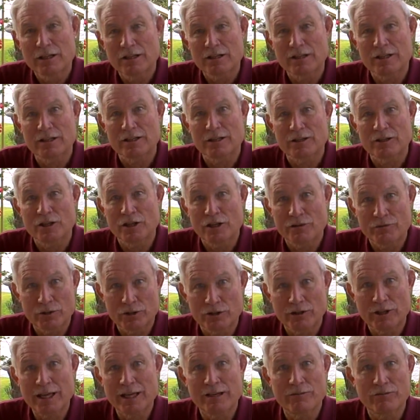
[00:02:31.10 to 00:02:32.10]
of
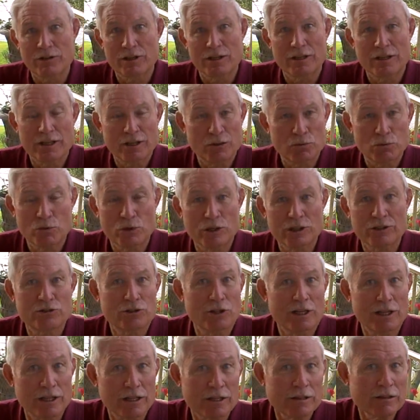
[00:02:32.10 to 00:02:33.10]
the Navy, in
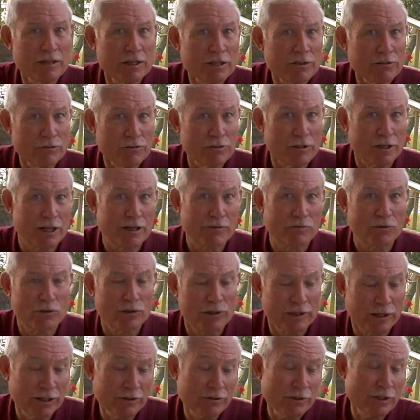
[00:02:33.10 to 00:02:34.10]
which in this novel,
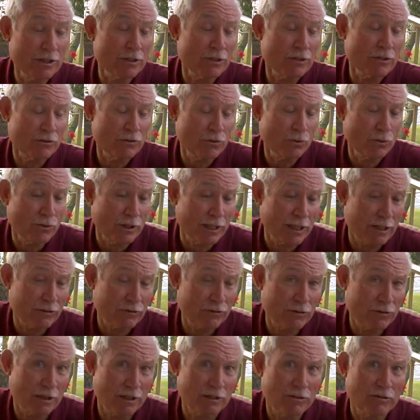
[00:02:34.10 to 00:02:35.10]
in the year
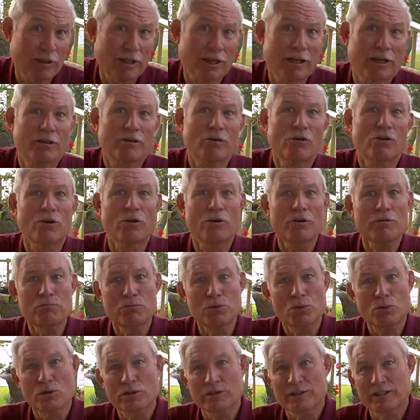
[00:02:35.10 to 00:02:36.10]
2010, on
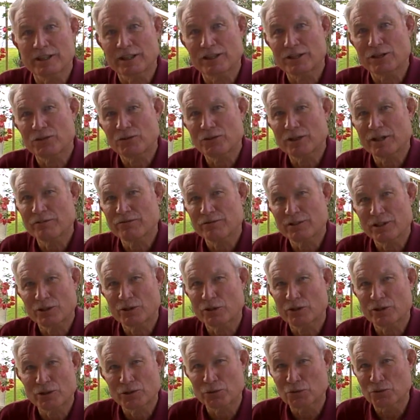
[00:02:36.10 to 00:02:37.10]
board the aircraft
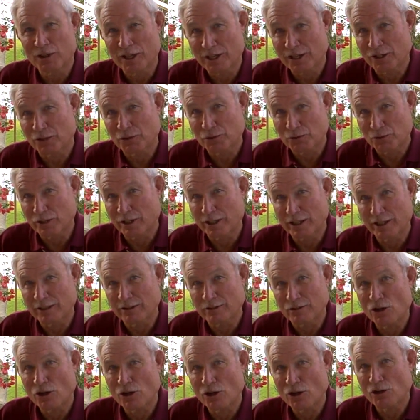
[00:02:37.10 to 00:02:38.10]
carrier Ronald
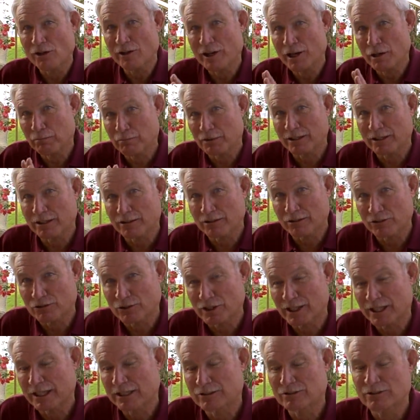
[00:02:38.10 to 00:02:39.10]
Reagan, all
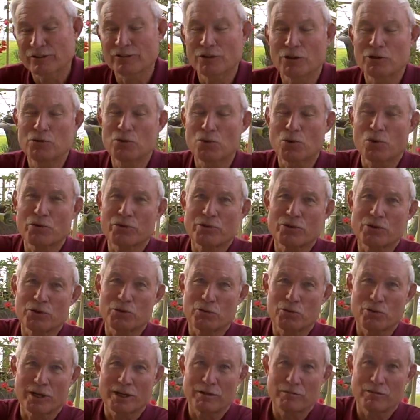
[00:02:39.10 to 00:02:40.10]
hypothesized in the northern
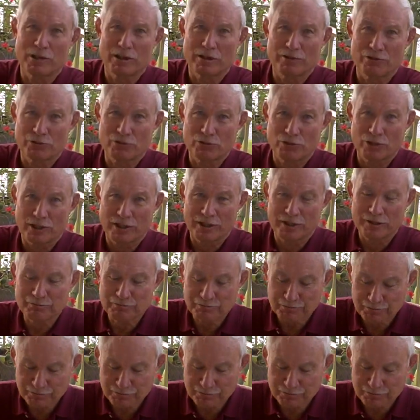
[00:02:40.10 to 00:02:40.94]
Arabian Sea,